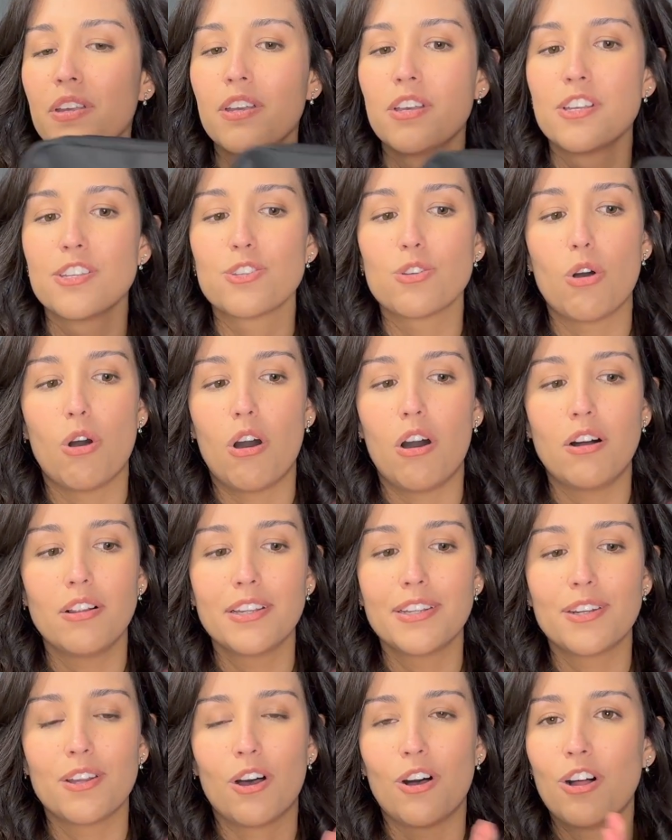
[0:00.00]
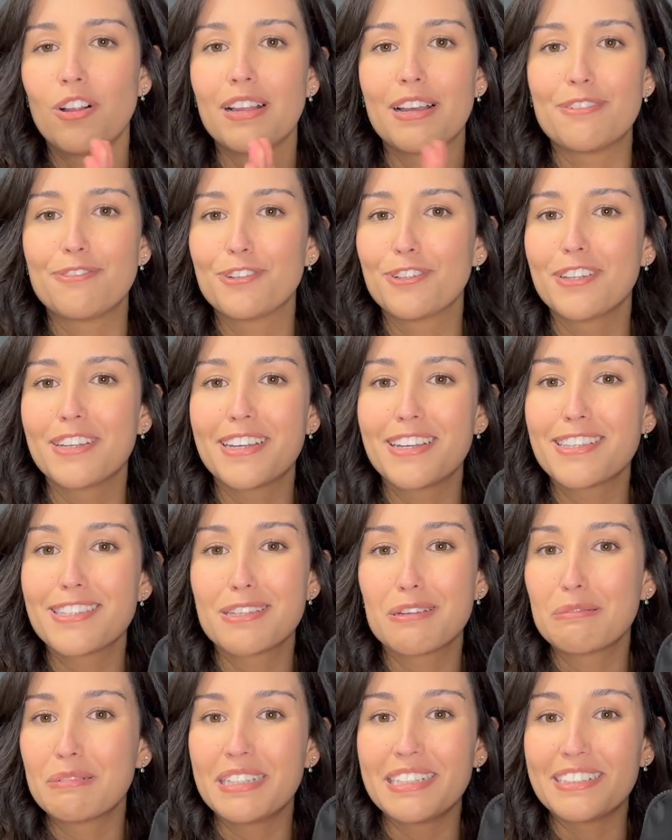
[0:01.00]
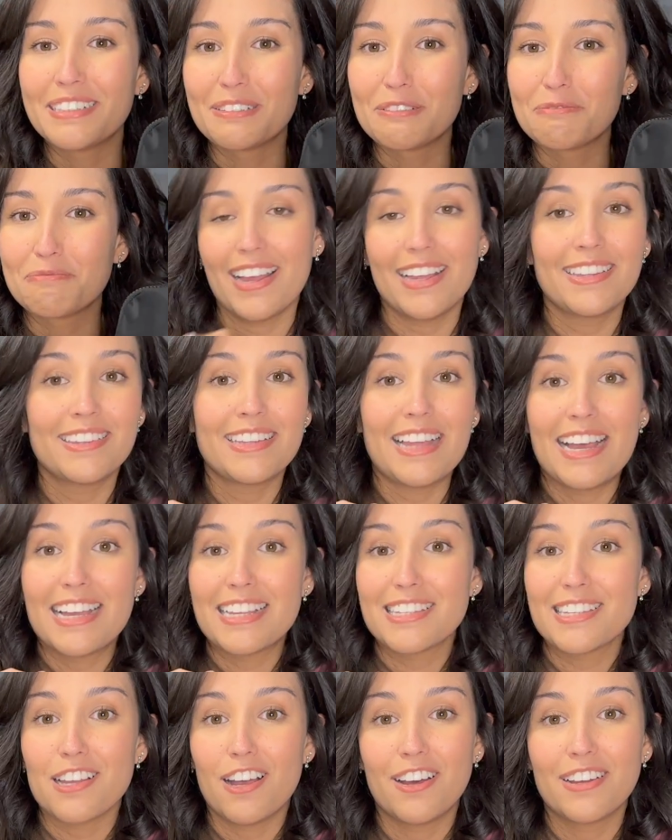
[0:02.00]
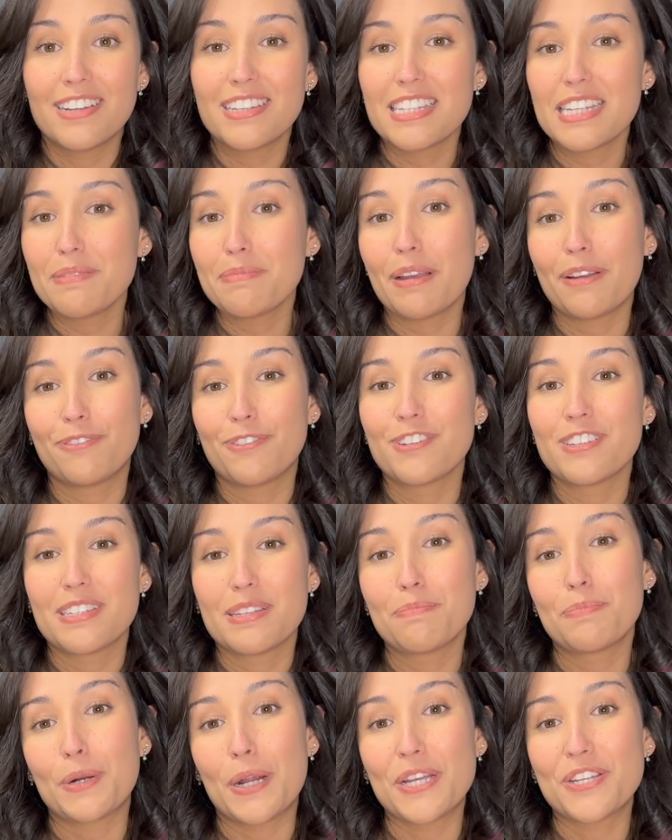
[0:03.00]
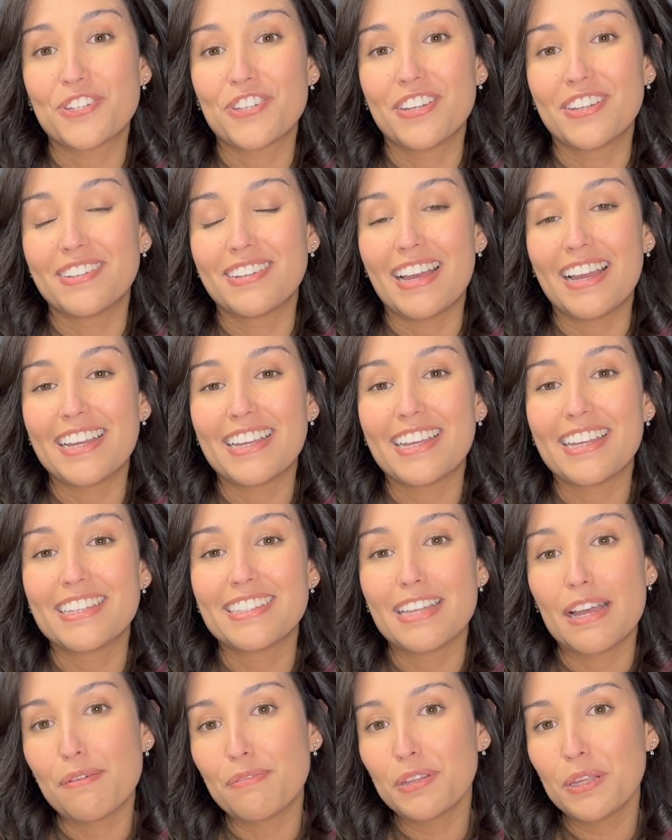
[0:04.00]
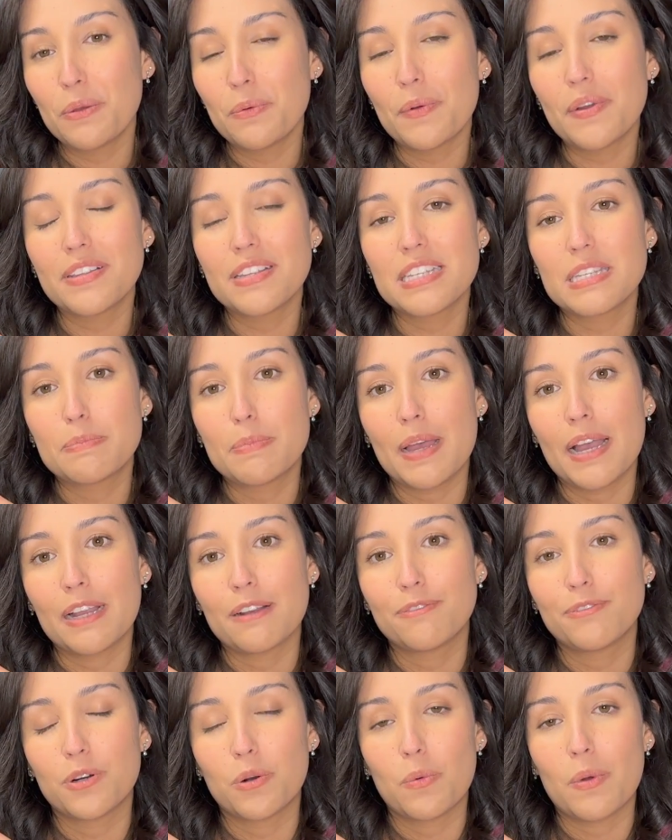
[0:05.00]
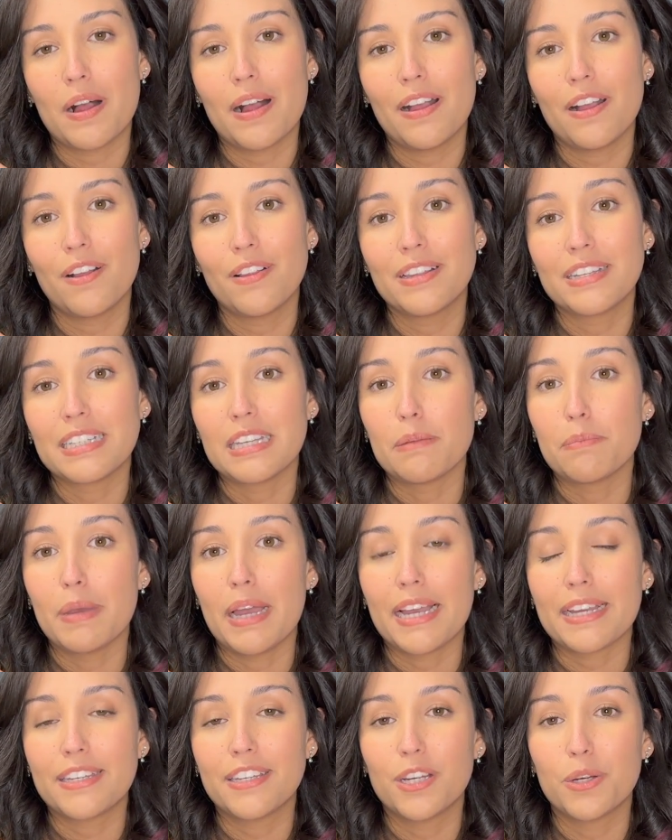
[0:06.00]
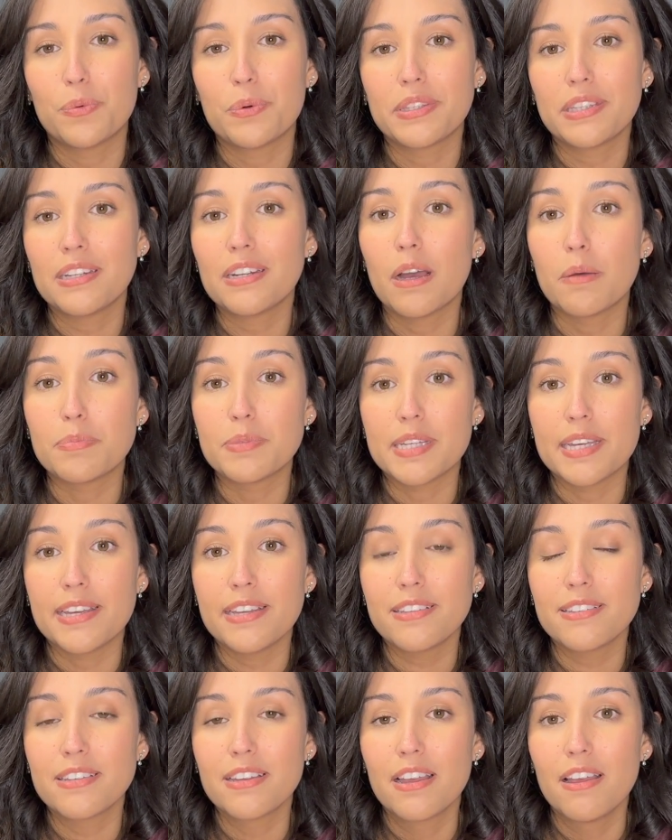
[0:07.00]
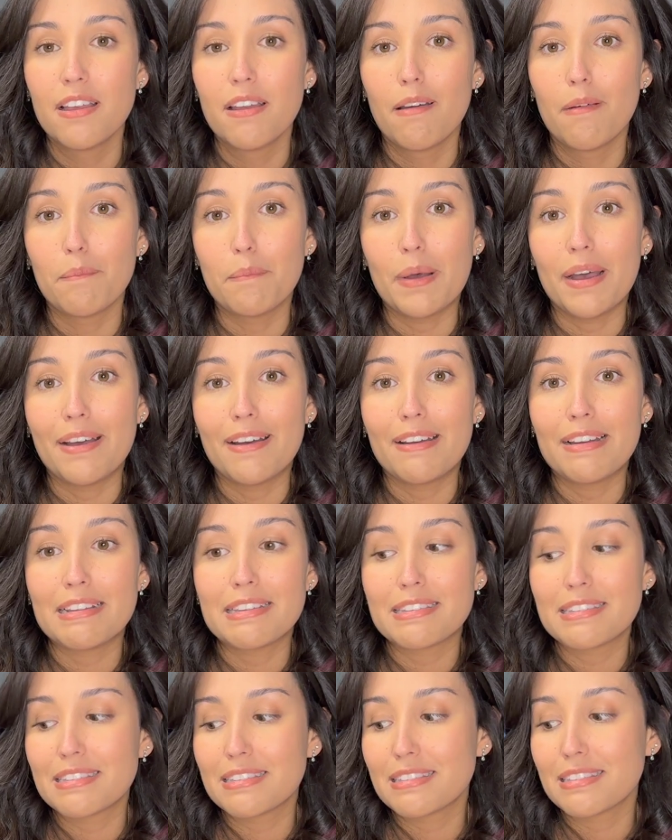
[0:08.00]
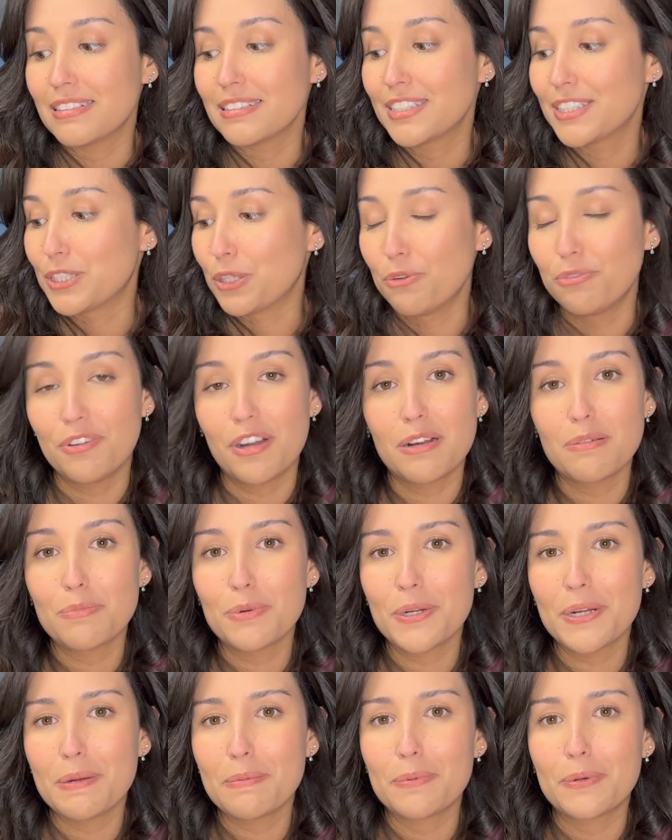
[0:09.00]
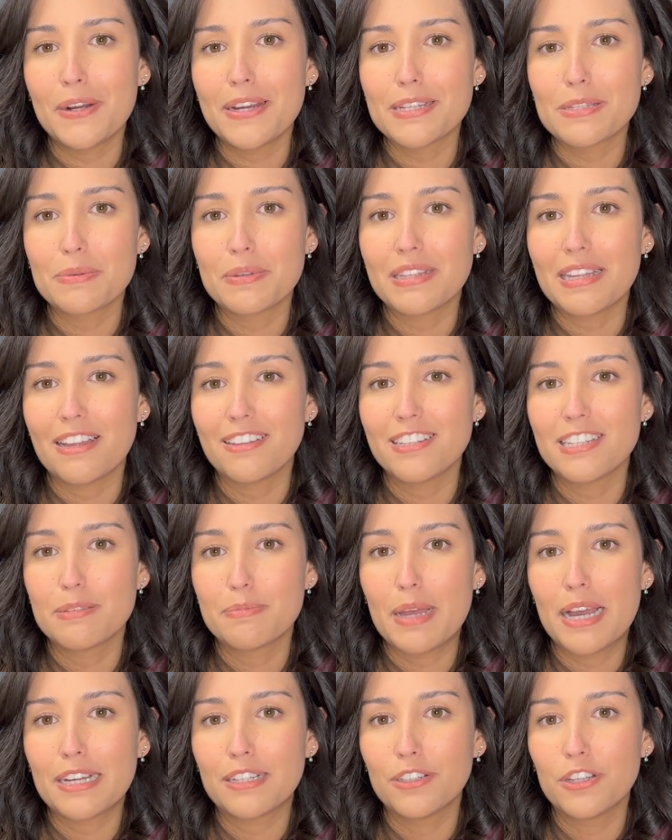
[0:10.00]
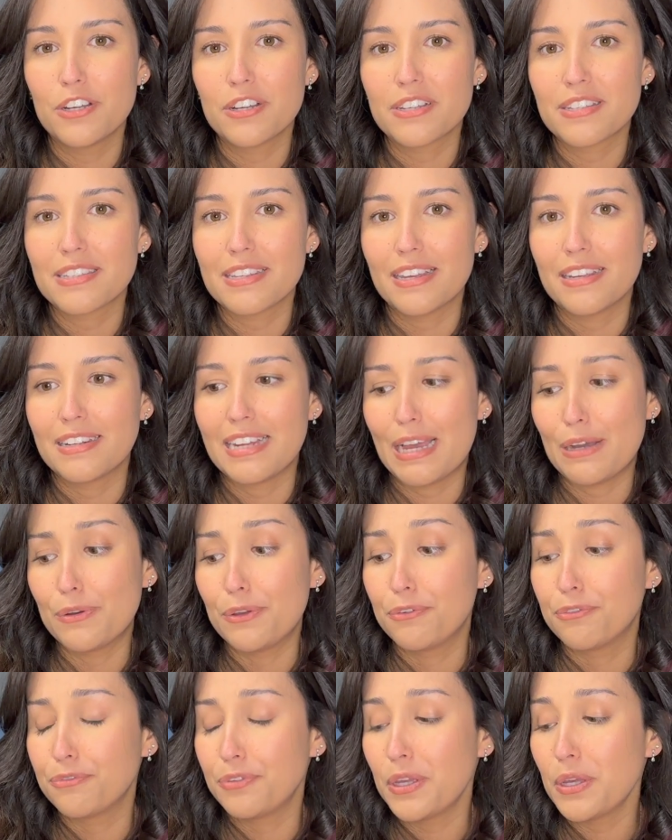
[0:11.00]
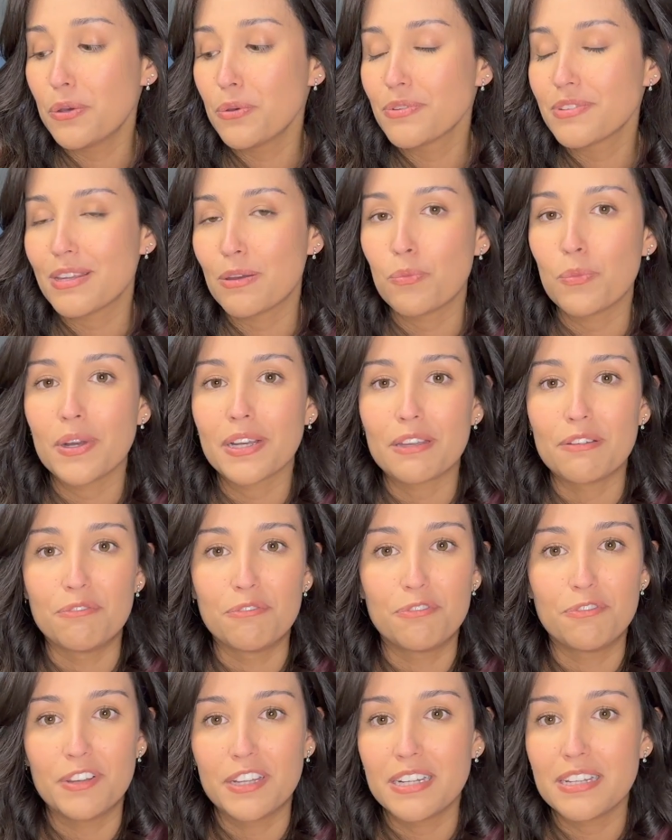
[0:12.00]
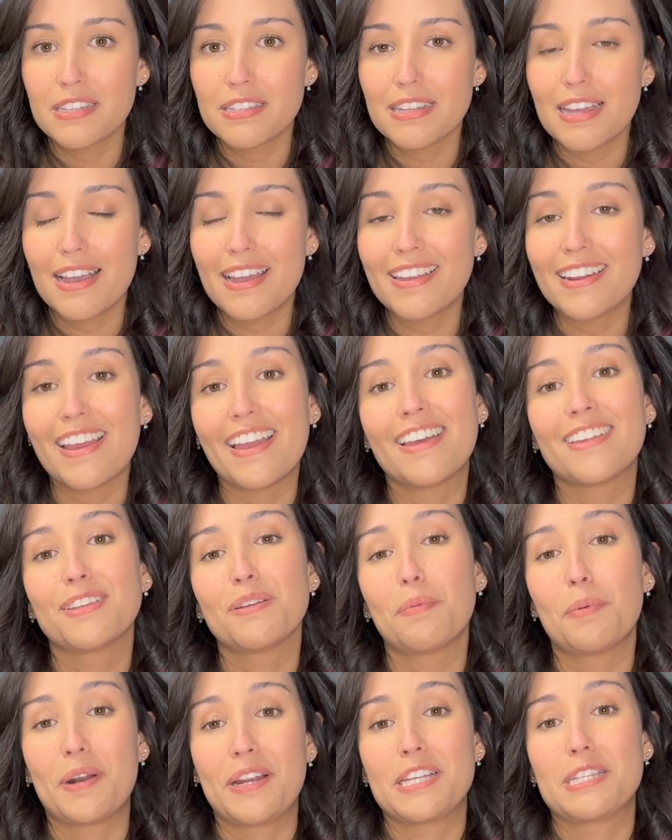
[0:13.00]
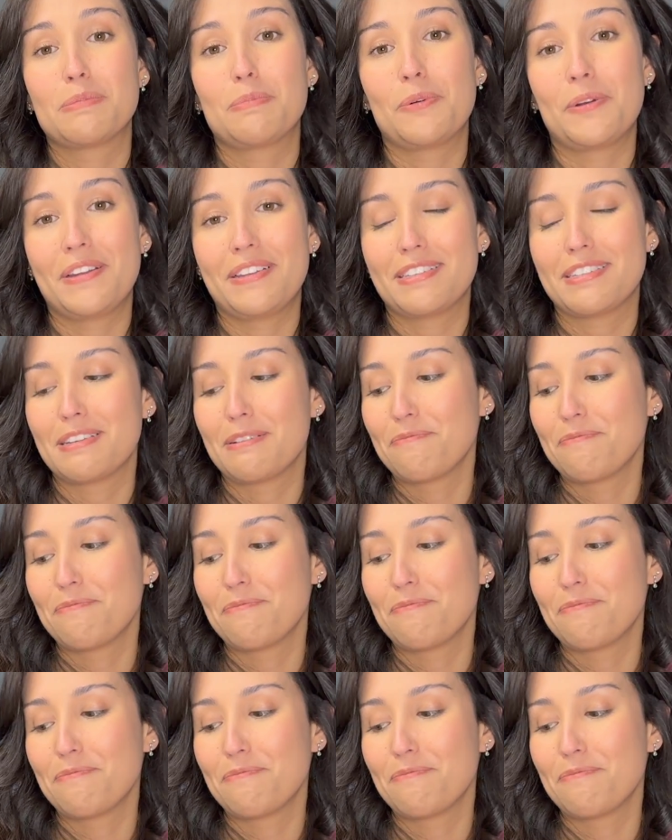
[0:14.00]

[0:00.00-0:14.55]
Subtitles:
So all in all, I feel like it's a winner. And that's honestly my first impression. I can definitely wear this bag for a while and get back here with an update. But so far, I'm pretty impressed with how this bag looks and how it feels and what can fit inside and the price point.